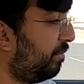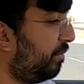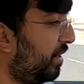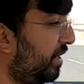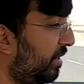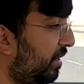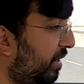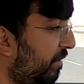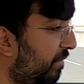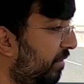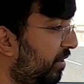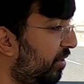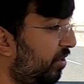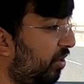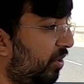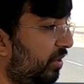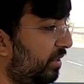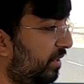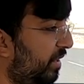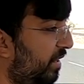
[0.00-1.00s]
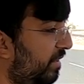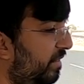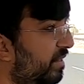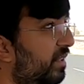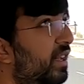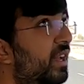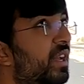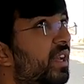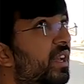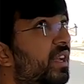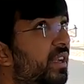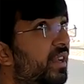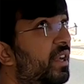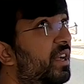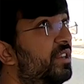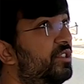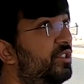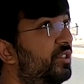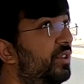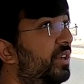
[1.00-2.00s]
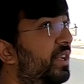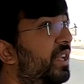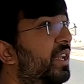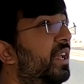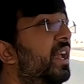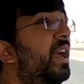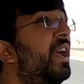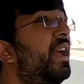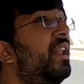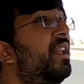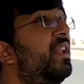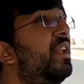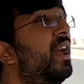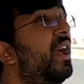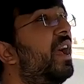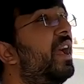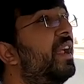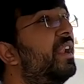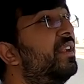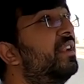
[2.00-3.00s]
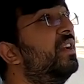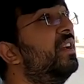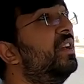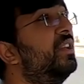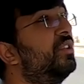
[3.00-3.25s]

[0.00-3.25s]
been given on this Grand Cherokee L and